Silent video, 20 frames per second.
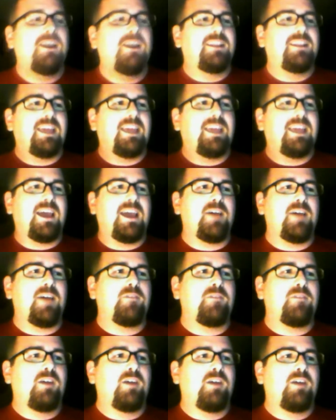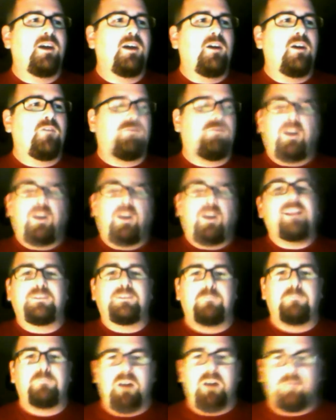they have Frank's
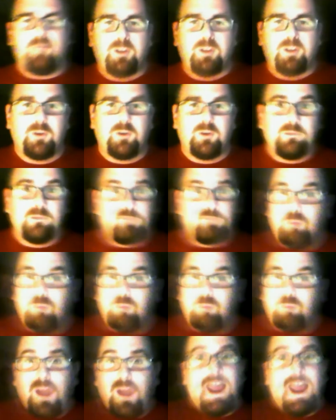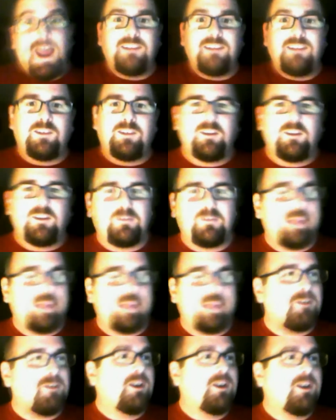Buffalo red hot sauce
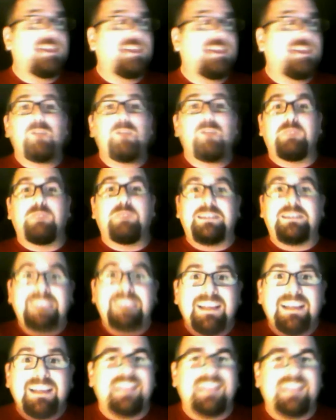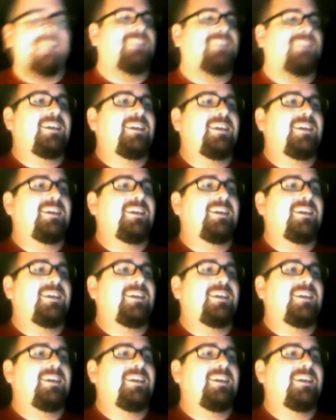flavor. They're ridiculous.